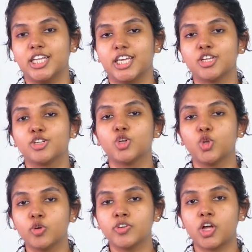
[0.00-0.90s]
lead to
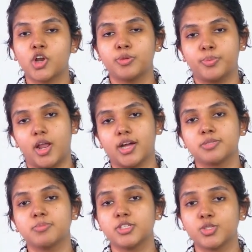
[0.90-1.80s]
lower quality
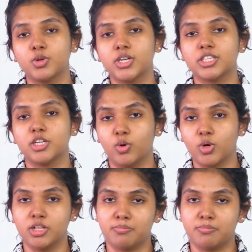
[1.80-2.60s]
products being sold in the local